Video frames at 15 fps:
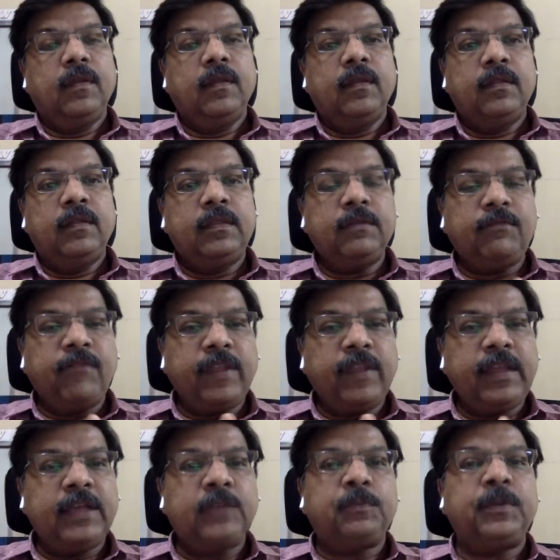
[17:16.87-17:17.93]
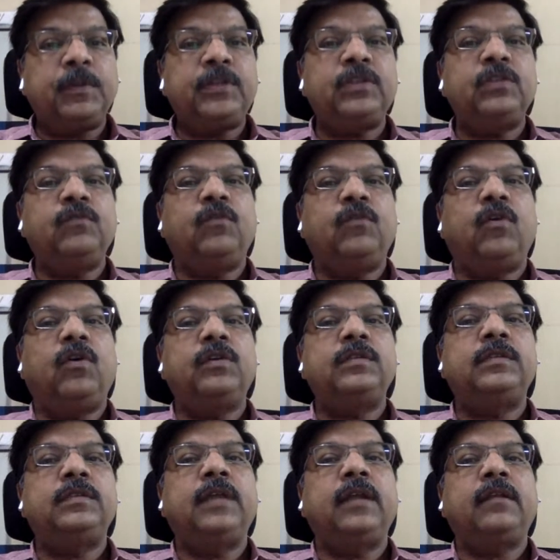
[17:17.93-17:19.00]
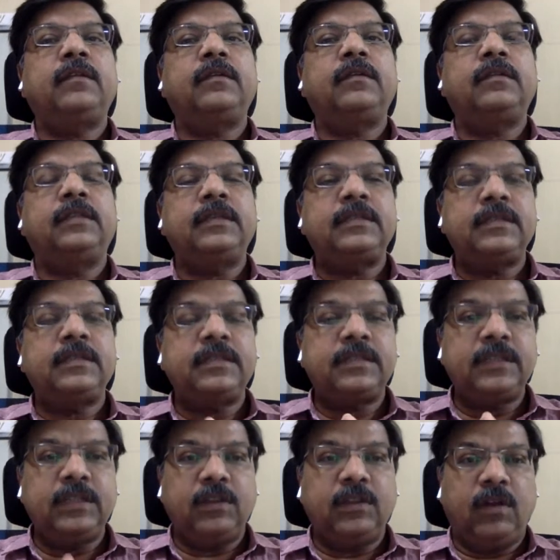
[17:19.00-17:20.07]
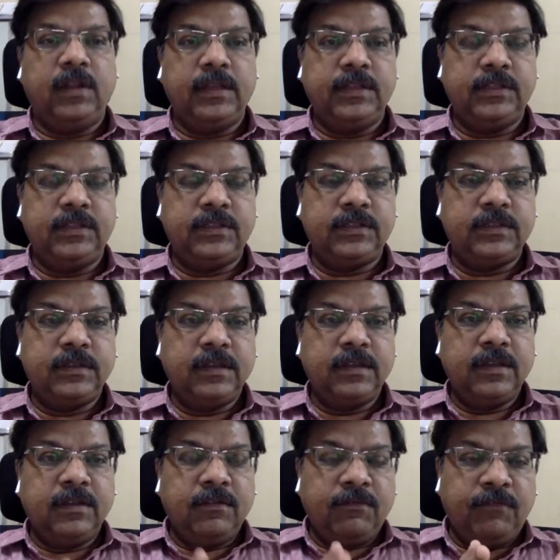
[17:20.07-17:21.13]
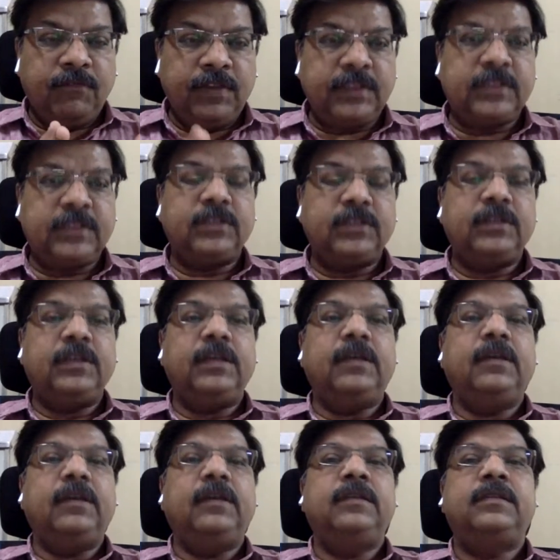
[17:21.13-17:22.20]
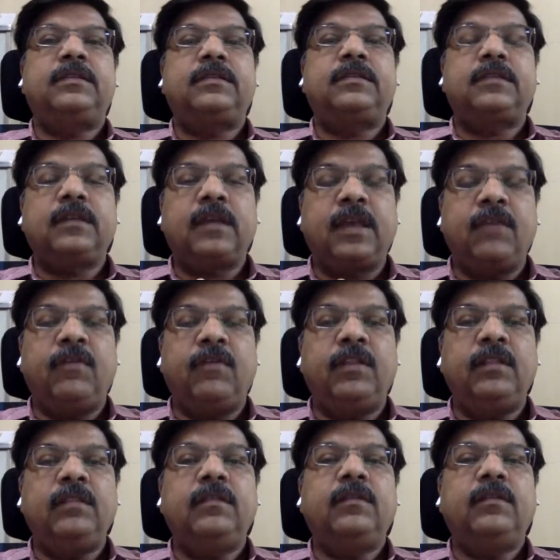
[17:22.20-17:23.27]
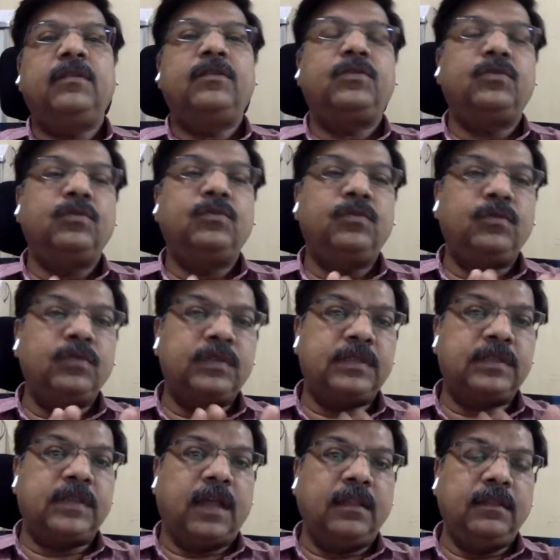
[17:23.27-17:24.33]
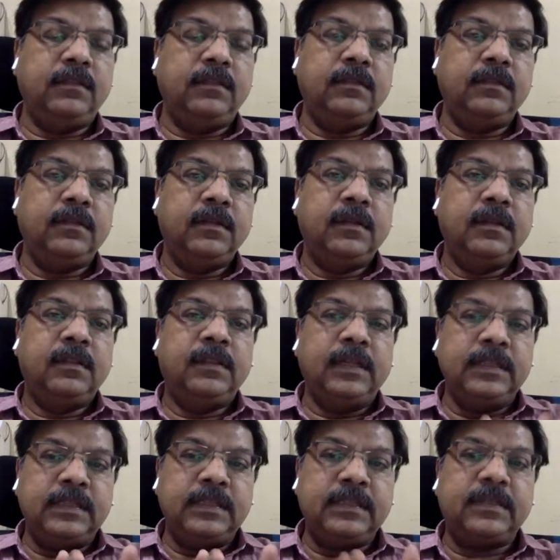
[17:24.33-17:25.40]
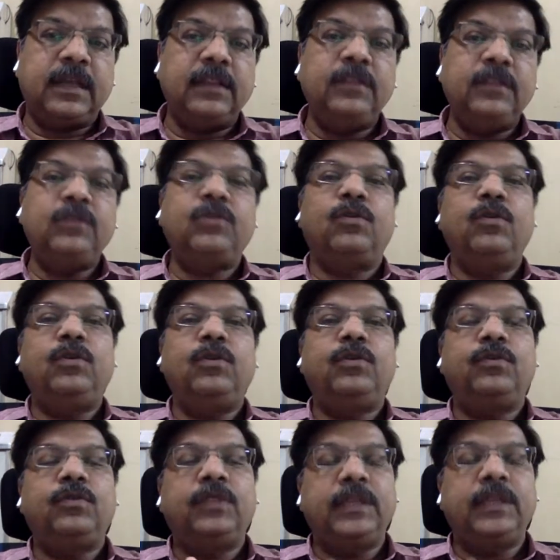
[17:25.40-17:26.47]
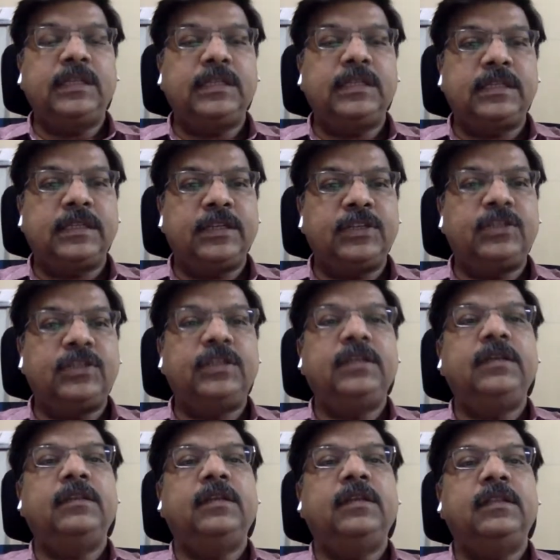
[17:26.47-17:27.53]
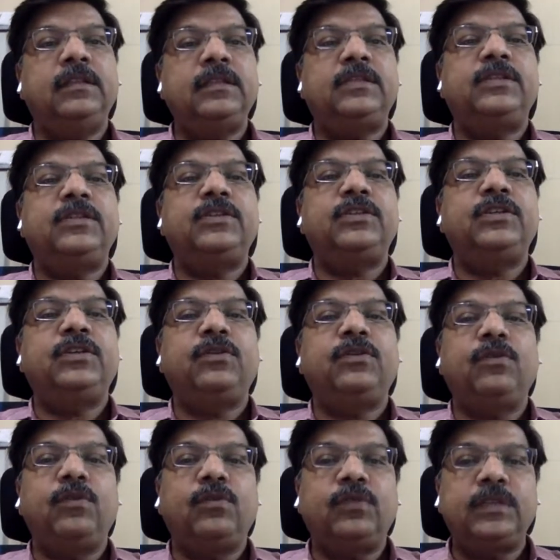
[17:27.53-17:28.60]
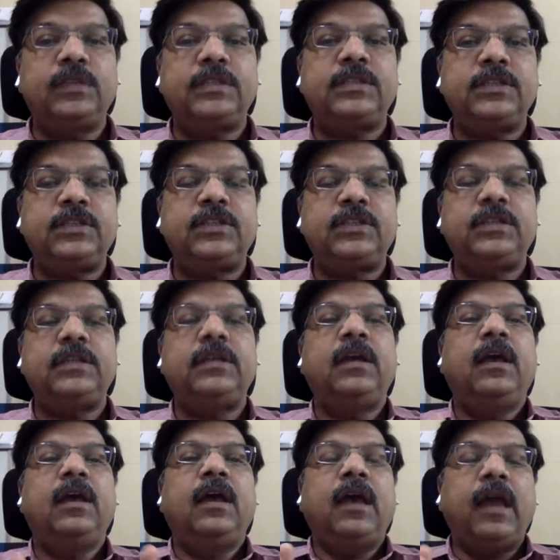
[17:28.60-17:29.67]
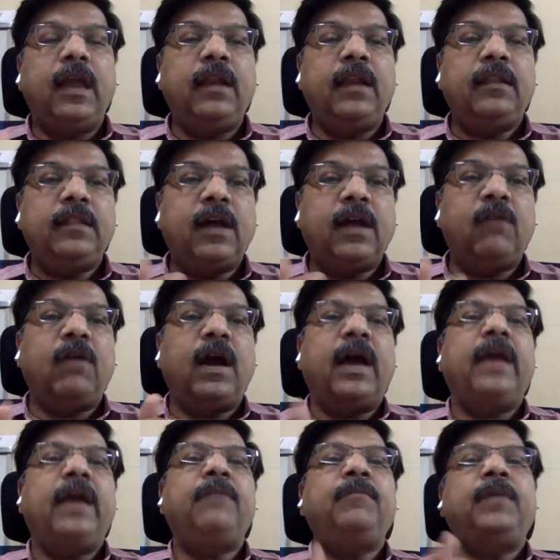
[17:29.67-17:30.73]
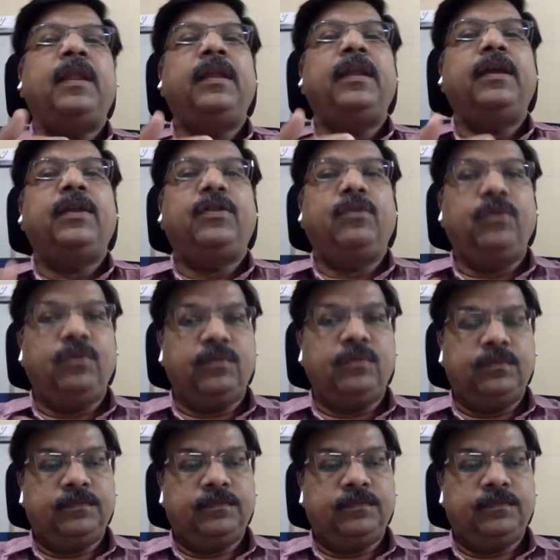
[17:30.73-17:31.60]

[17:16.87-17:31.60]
The very expression was that this is the knowledge which is given to son, then son told to this rishi, then this rishi told to this rishi, and now I am telling it to you.